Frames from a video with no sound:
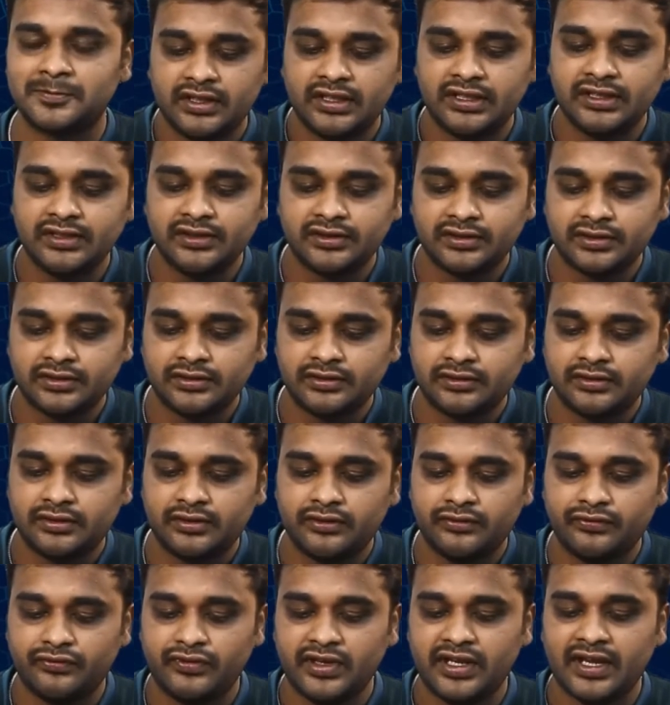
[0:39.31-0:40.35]
Here
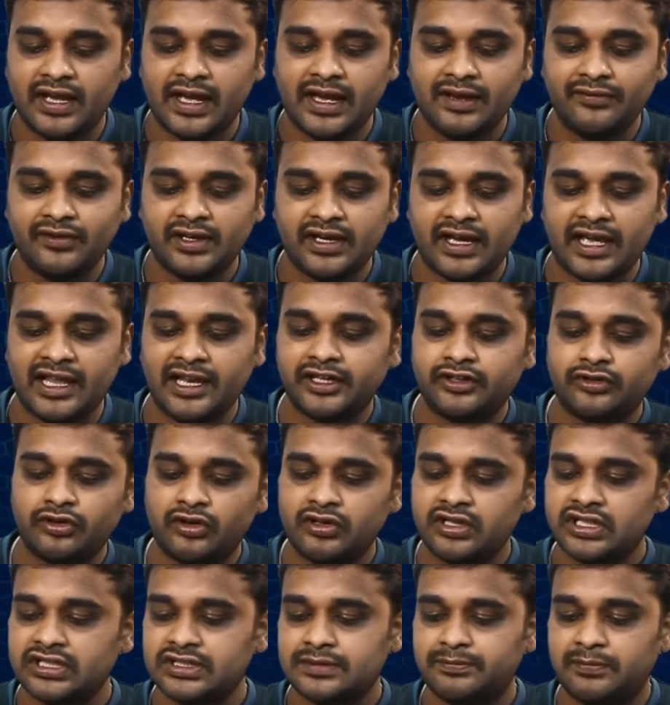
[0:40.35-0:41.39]
we have an
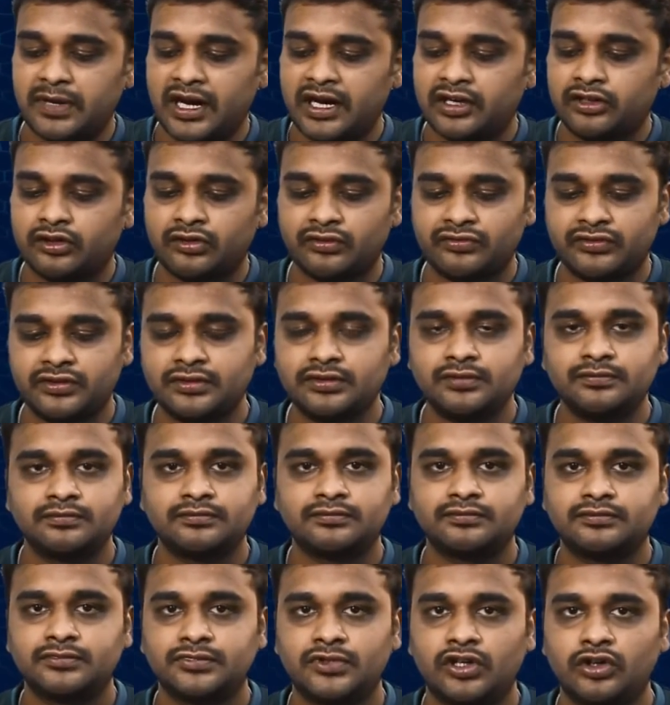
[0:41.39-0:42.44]
electronics part of the
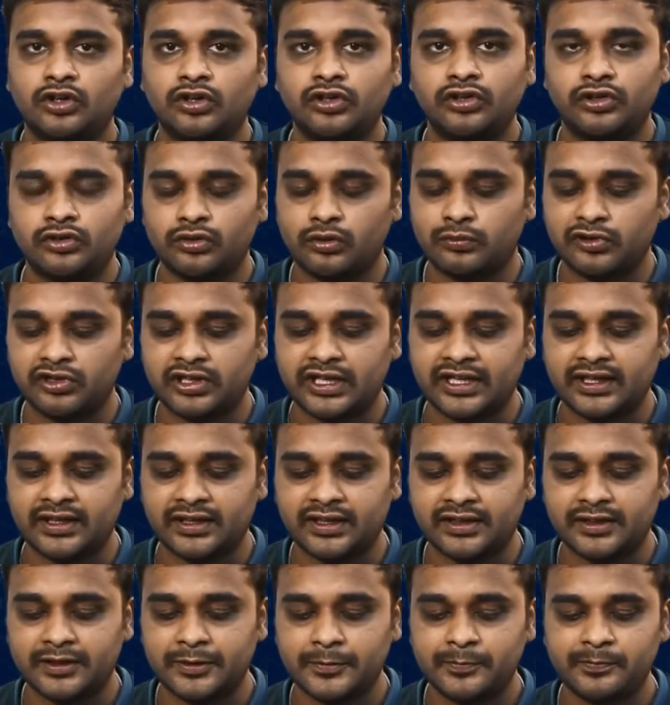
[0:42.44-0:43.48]
whole robotic
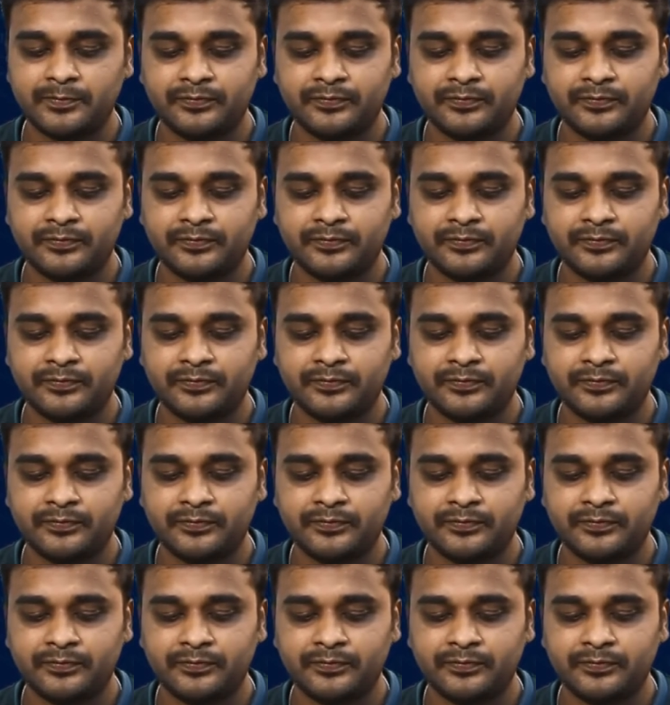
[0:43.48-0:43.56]
kit.